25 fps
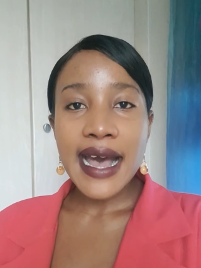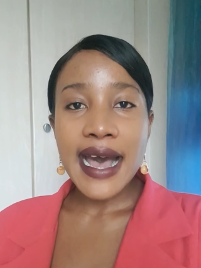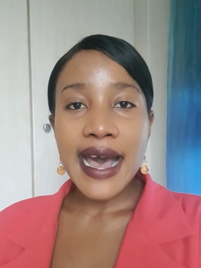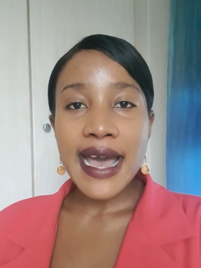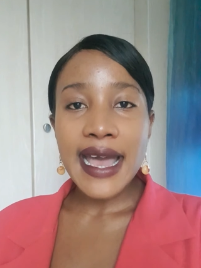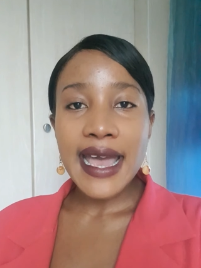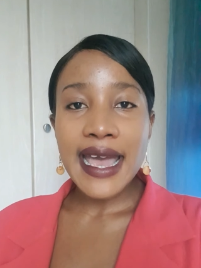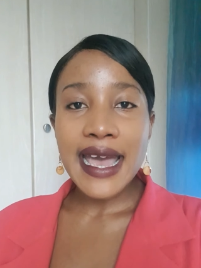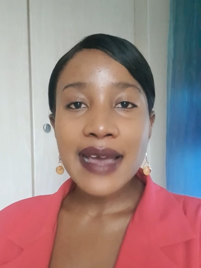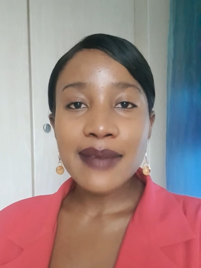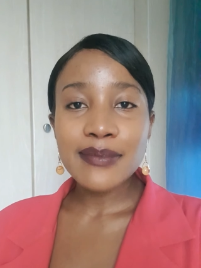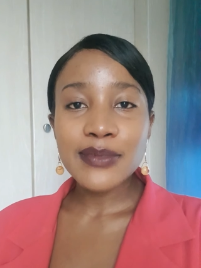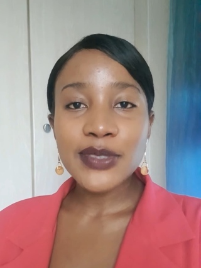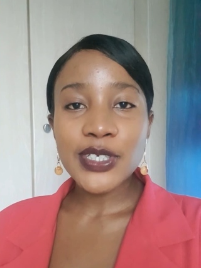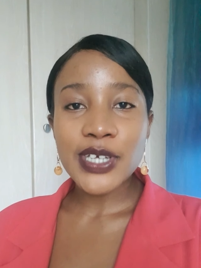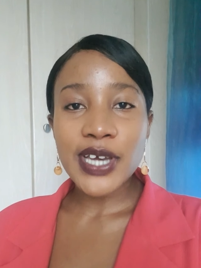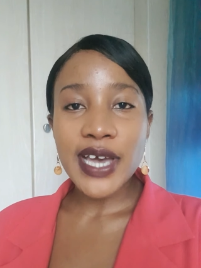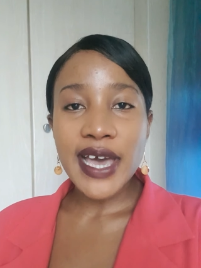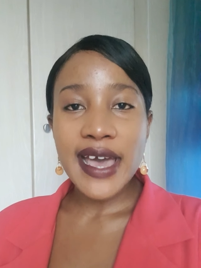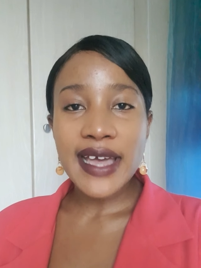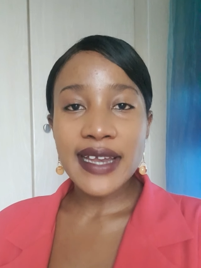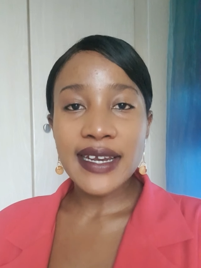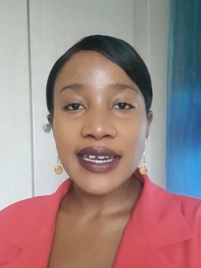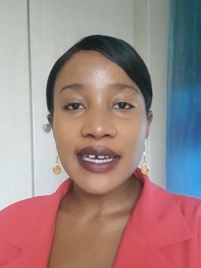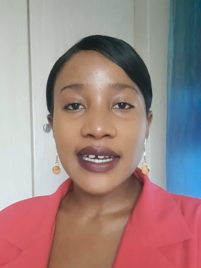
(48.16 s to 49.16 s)
I am
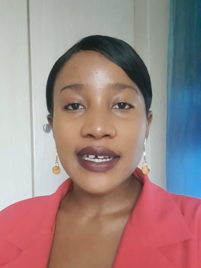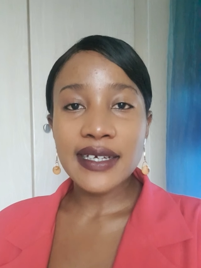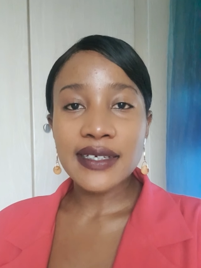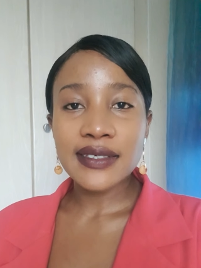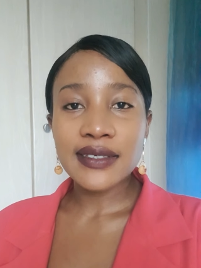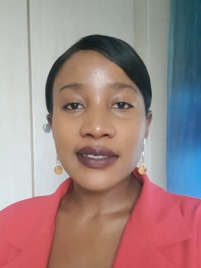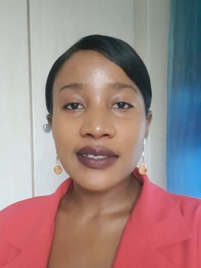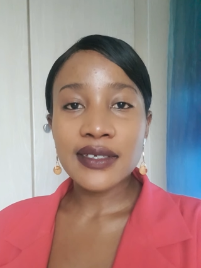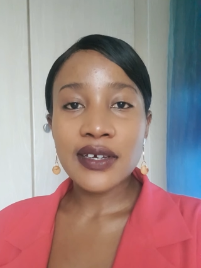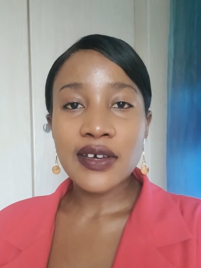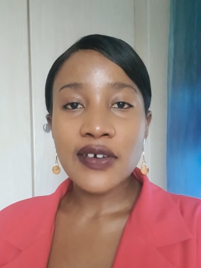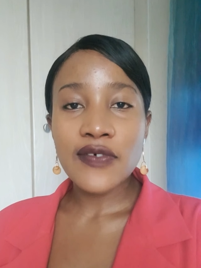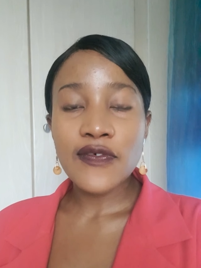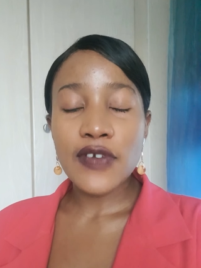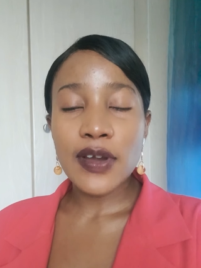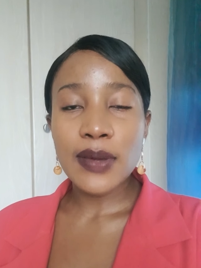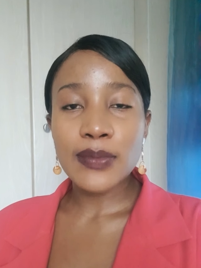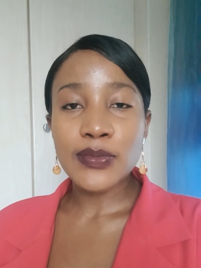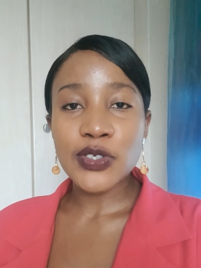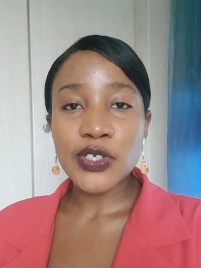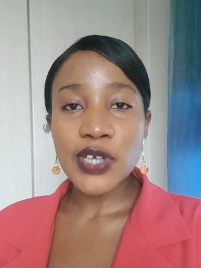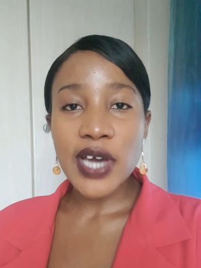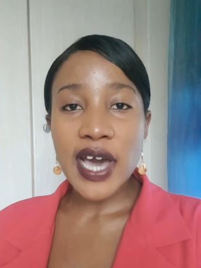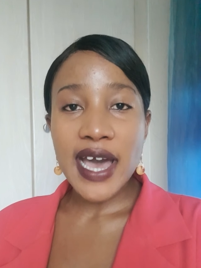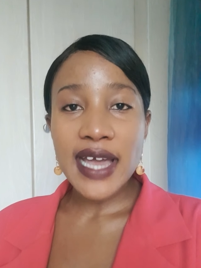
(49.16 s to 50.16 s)
Johanna
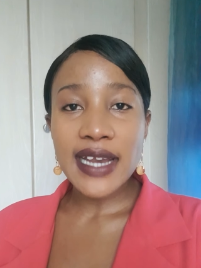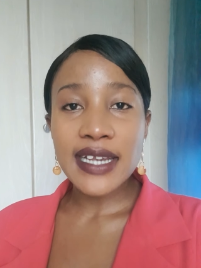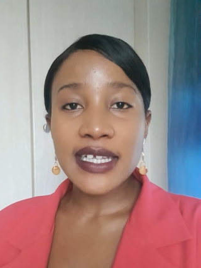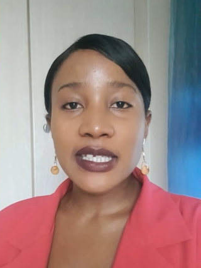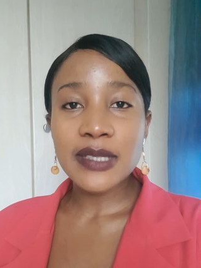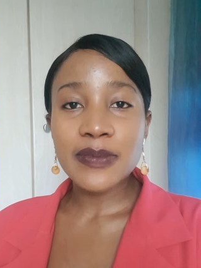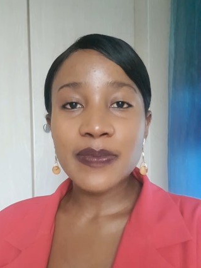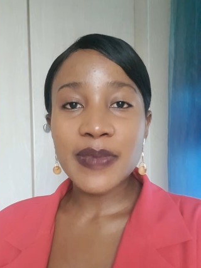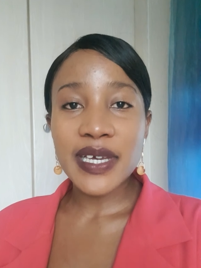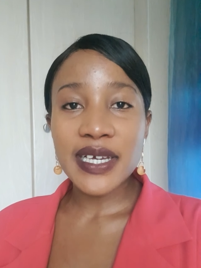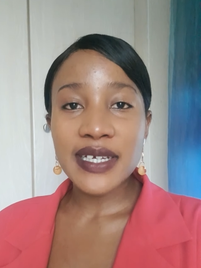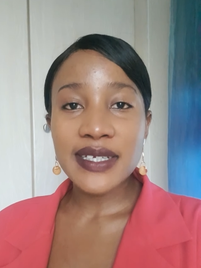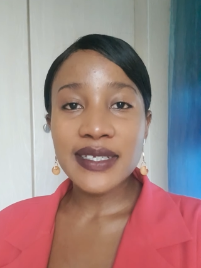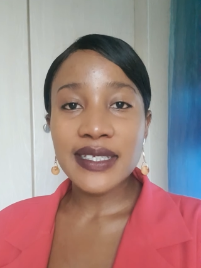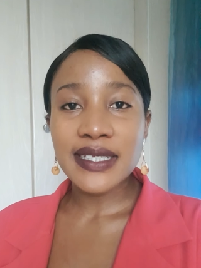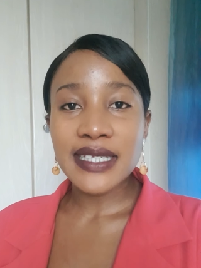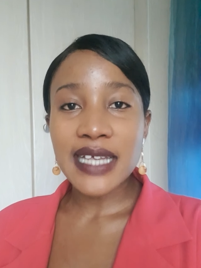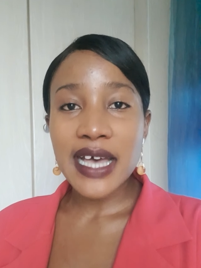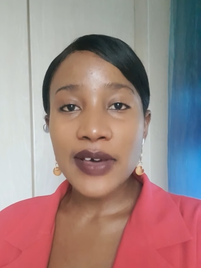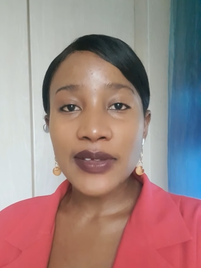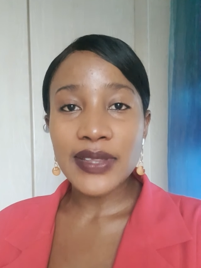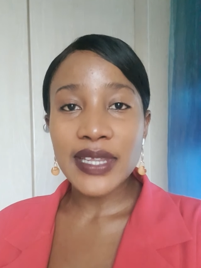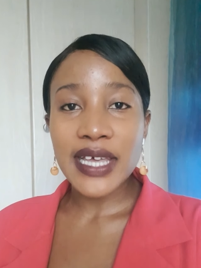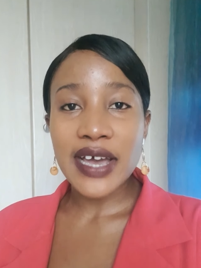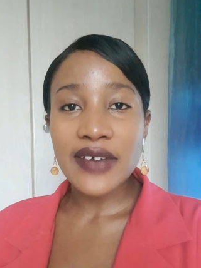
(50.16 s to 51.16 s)
from Johannesburg,
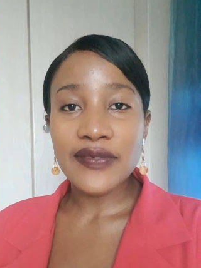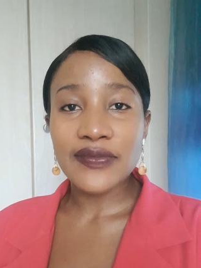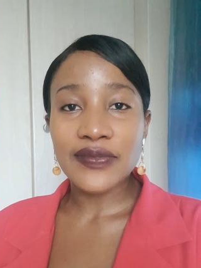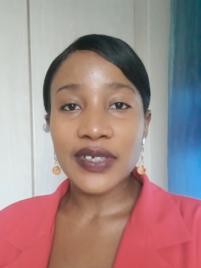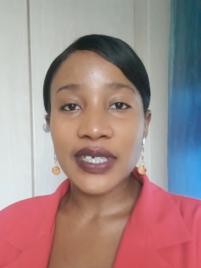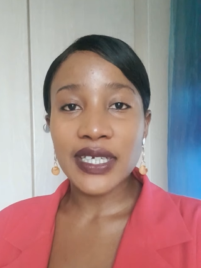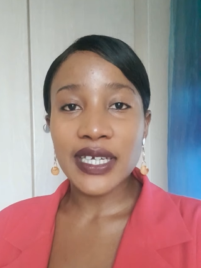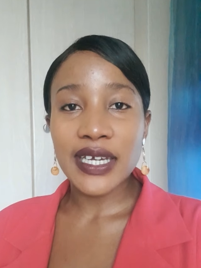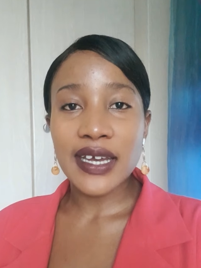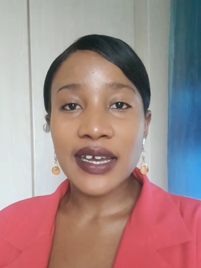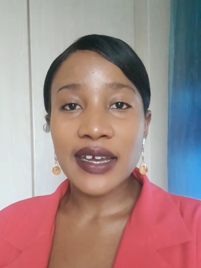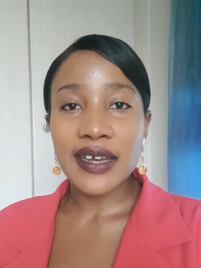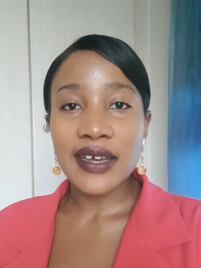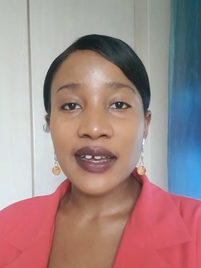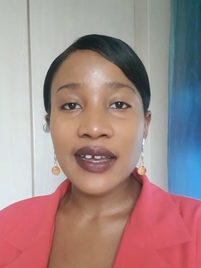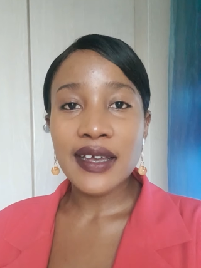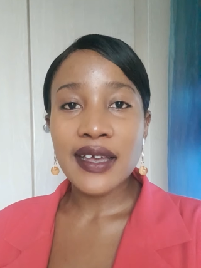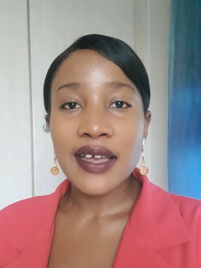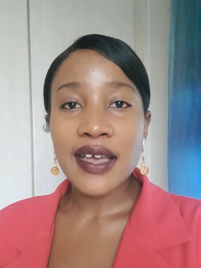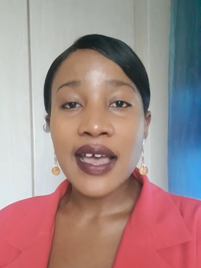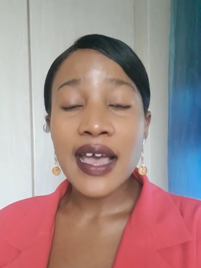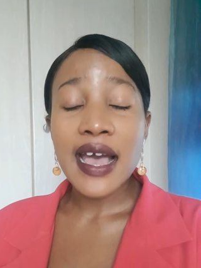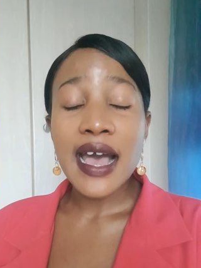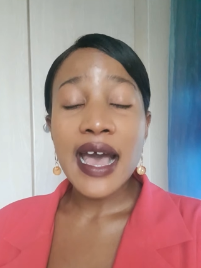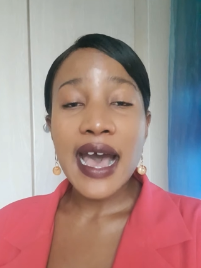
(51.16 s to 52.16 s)
South Africa.
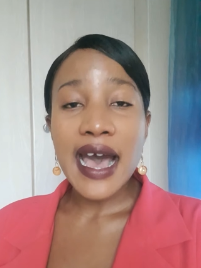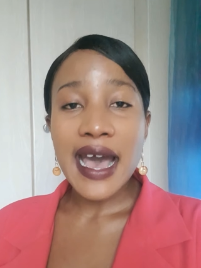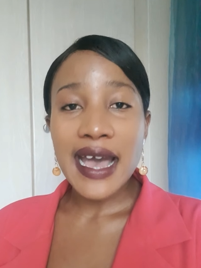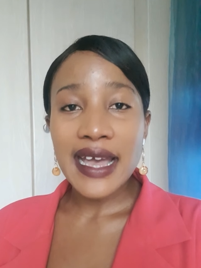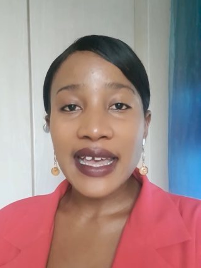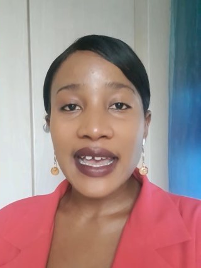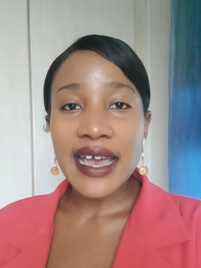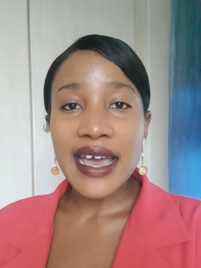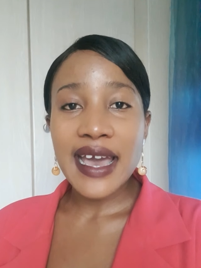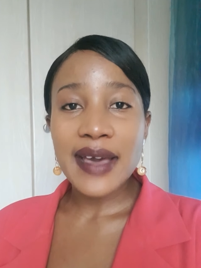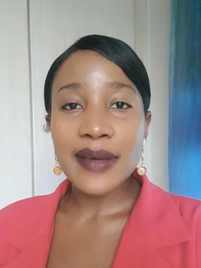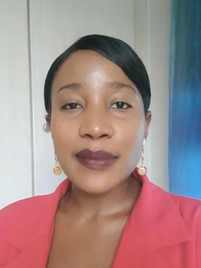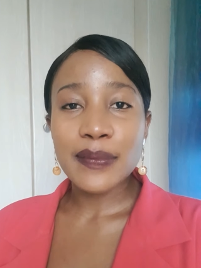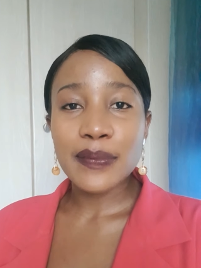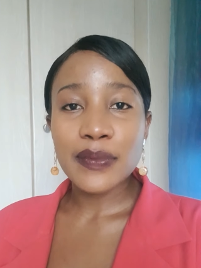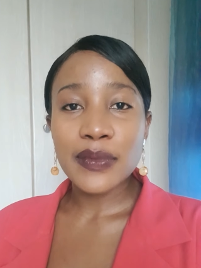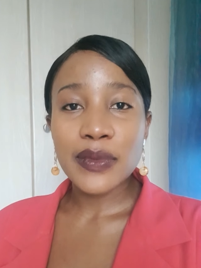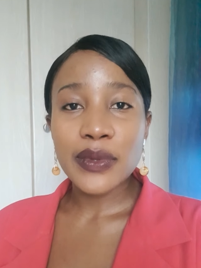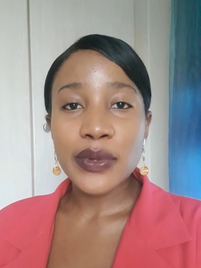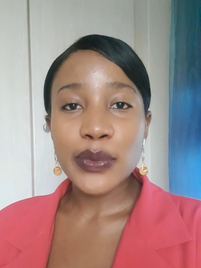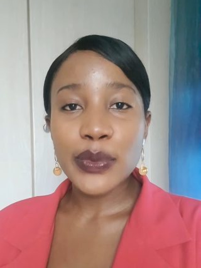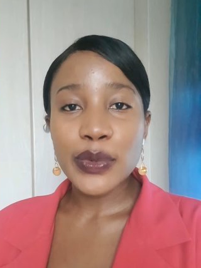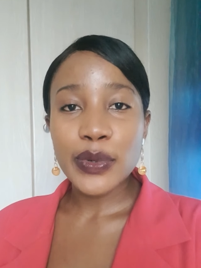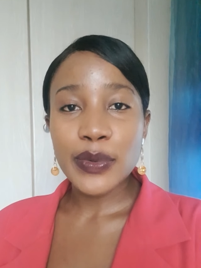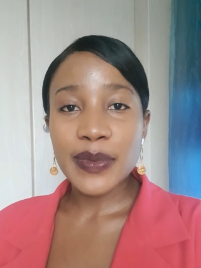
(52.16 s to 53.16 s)
I am
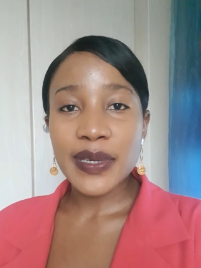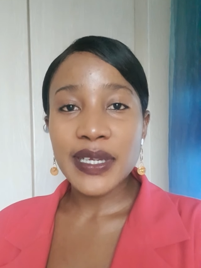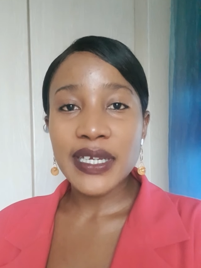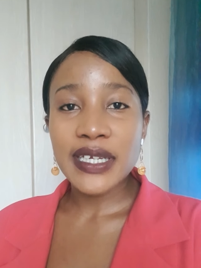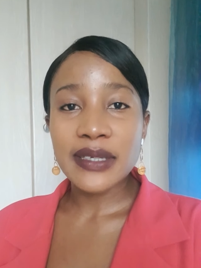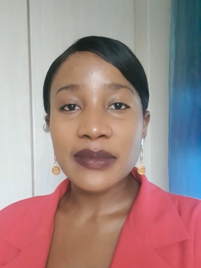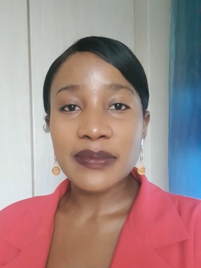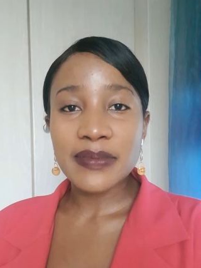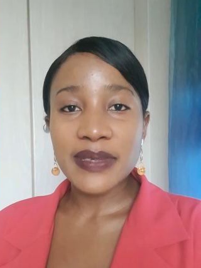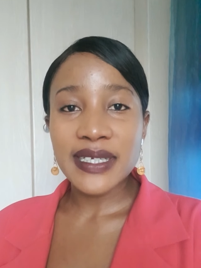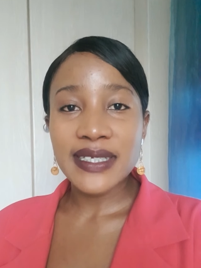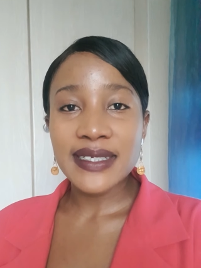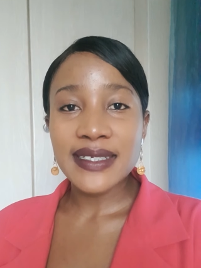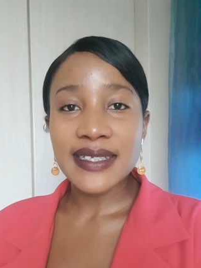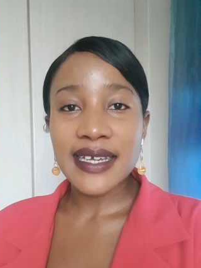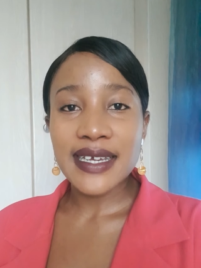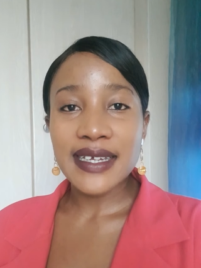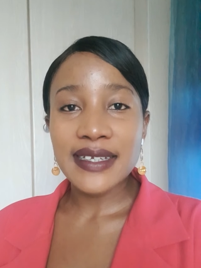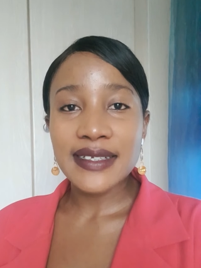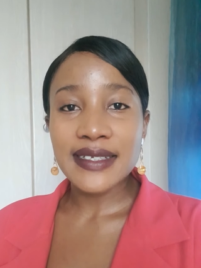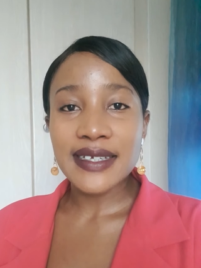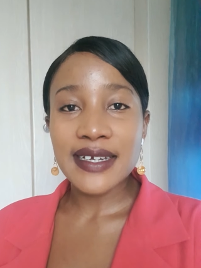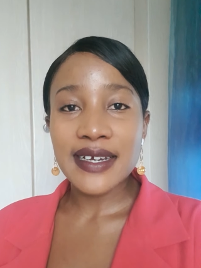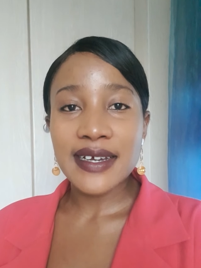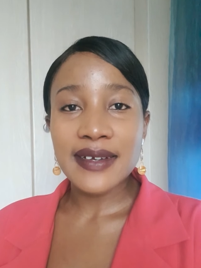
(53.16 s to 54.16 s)
Woman in Big
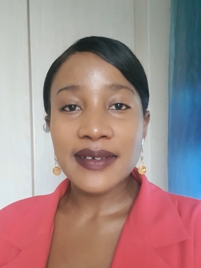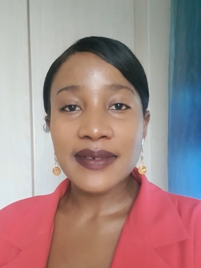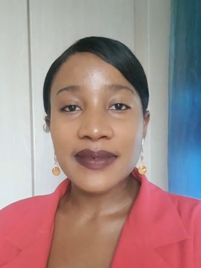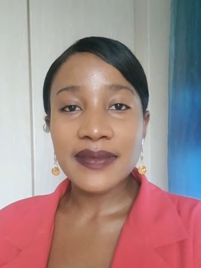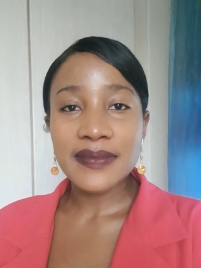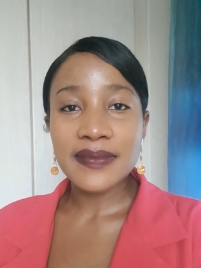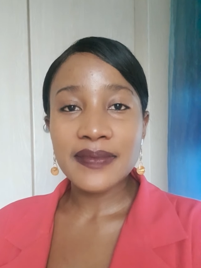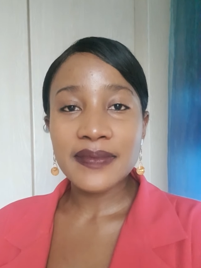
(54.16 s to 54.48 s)
Data.